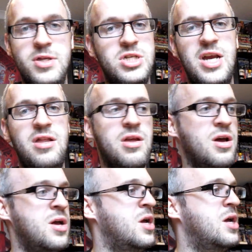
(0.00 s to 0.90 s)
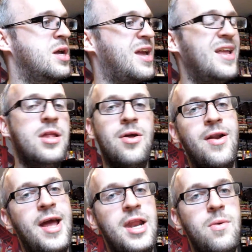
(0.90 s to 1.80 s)
It's kind of kind of done
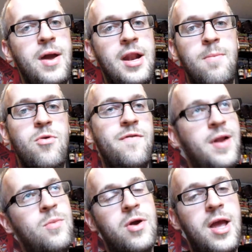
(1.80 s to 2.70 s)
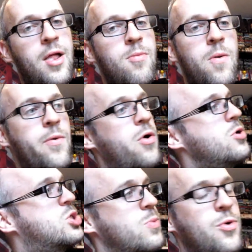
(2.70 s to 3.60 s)
anyway, and I'm moving in with Kelly Bob
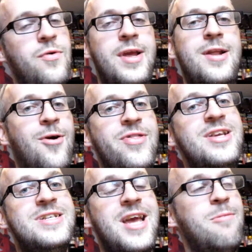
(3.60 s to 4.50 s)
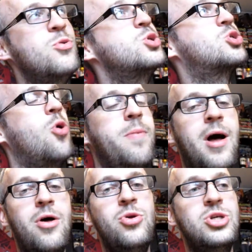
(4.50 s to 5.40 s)
Rocks. So we don't need all these tables, so I'll be
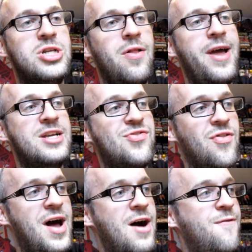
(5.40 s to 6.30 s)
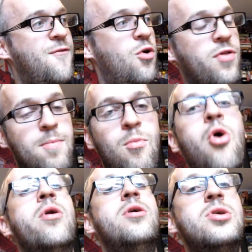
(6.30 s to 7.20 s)
able to use the legs for that for the
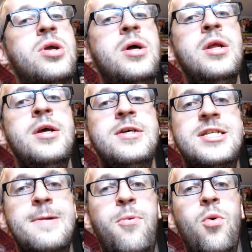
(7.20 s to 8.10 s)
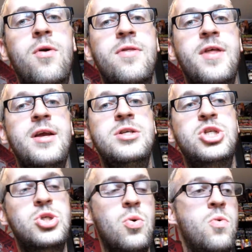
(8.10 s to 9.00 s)
monitor support and things.
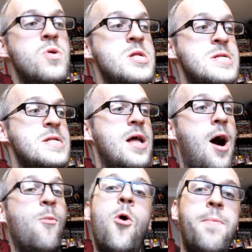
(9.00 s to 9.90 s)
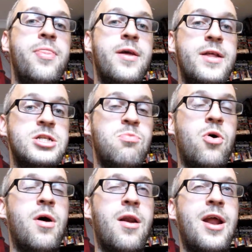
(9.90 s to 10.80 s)
So I'm hoping that this
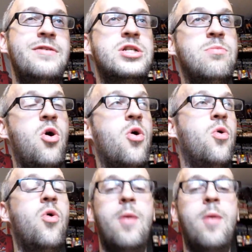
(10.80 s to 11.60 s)
monitor arrives tomorrow.